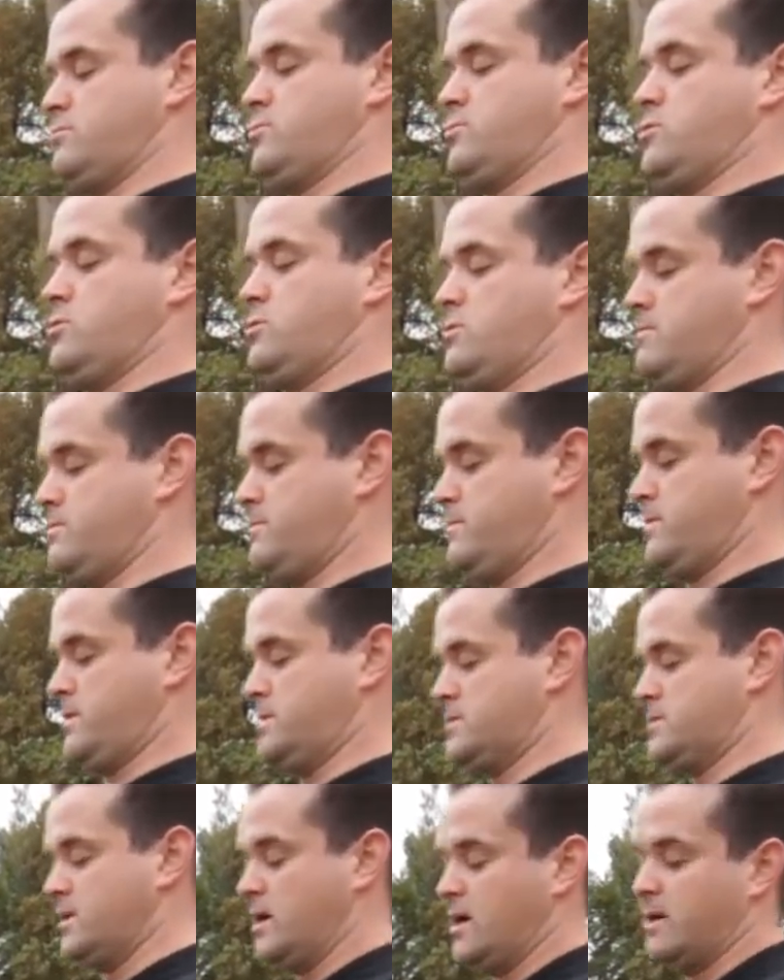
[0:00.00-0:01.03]
Oh,
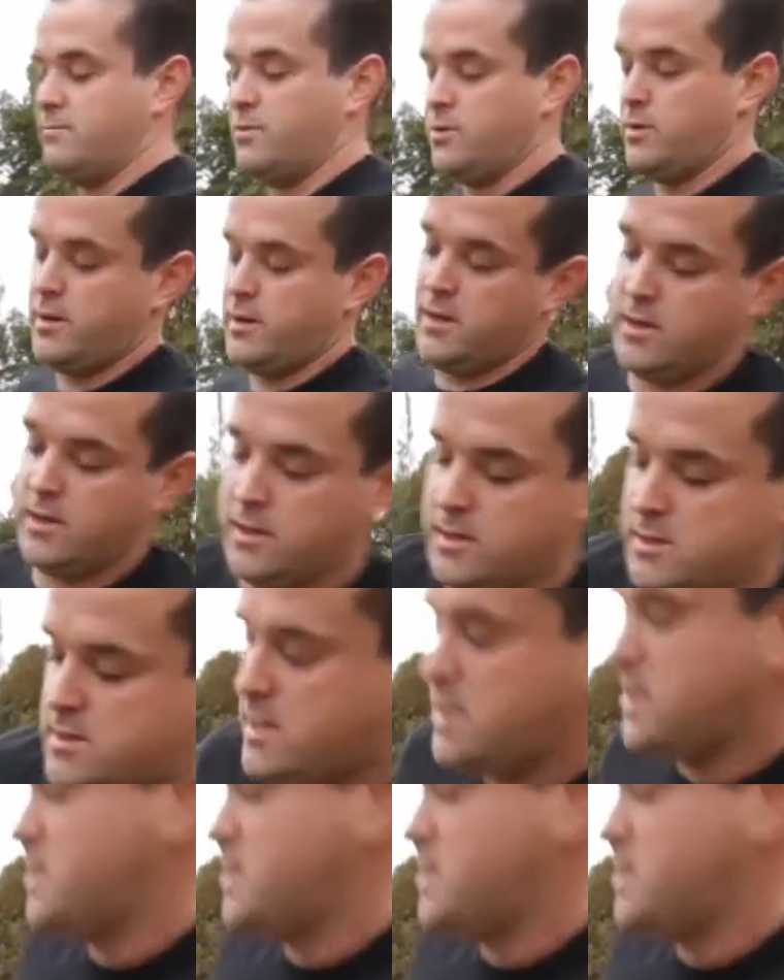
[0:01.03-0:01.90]
that's not very easy.